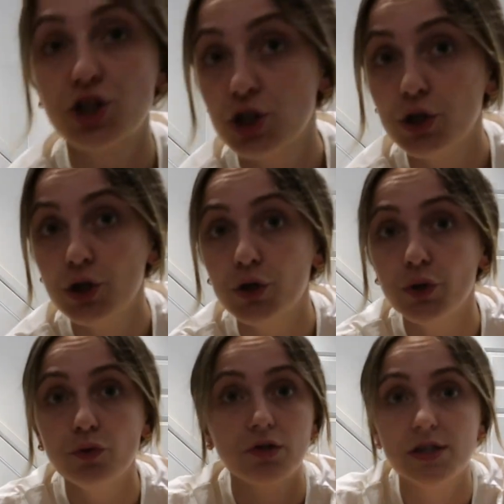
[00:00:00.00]

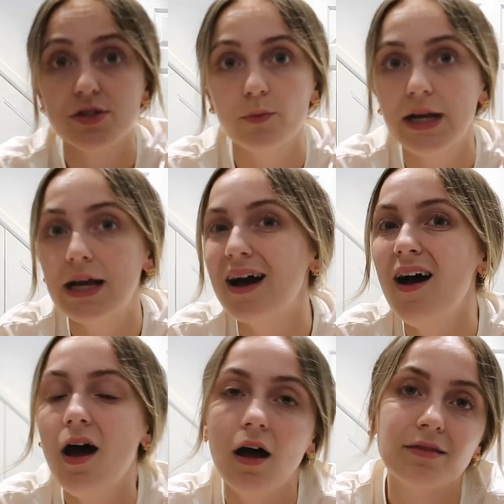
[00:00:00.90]
2 runs a week.
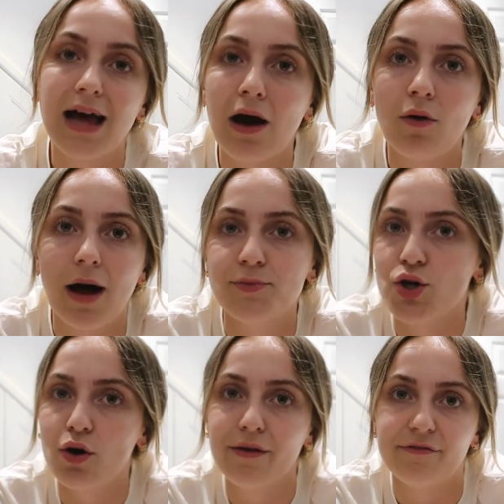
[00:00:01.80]
Now I'm
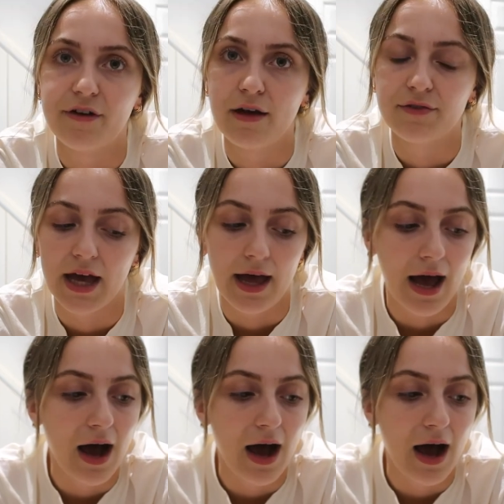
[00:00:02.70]
talking 5k.